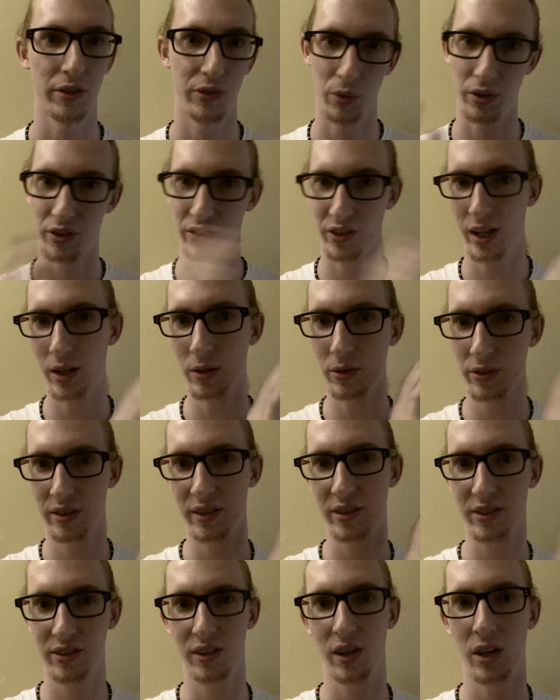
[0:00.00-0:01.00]
So it
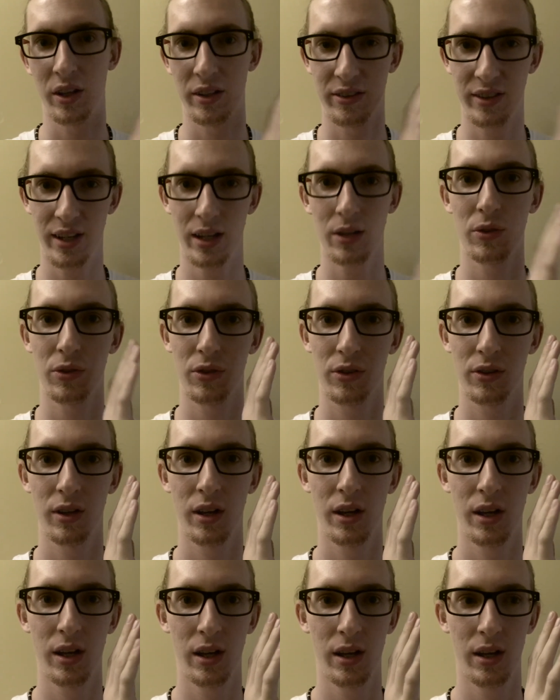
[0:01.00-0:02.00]
sounds
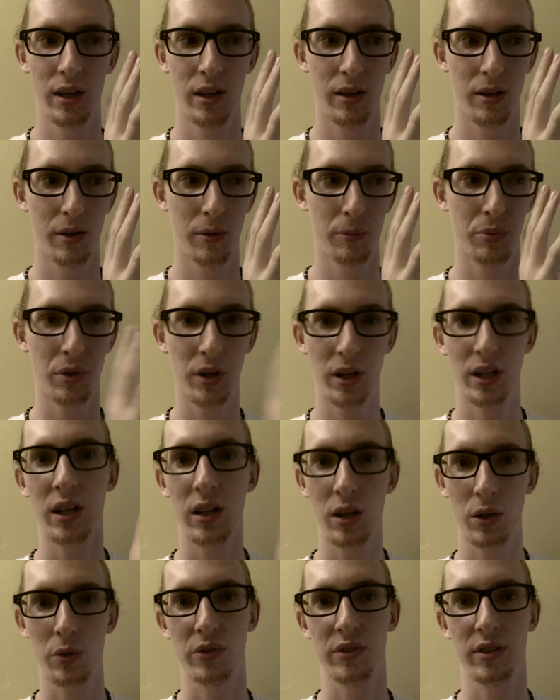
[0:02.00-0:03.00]
pretty
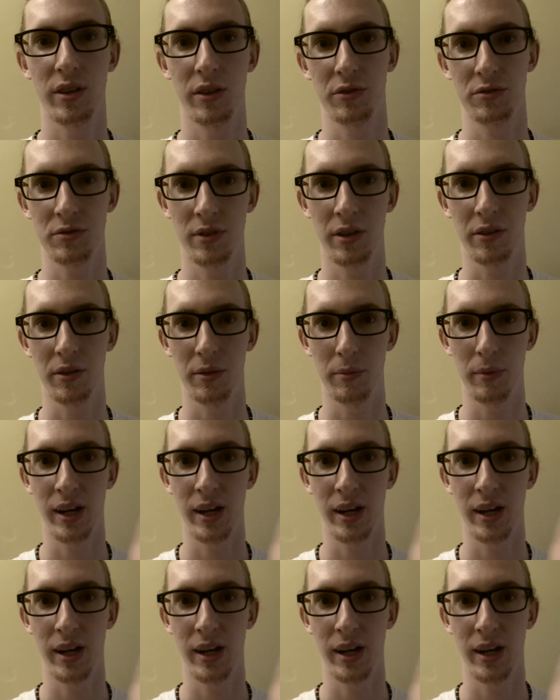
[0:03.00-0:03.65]
close to the rhythm.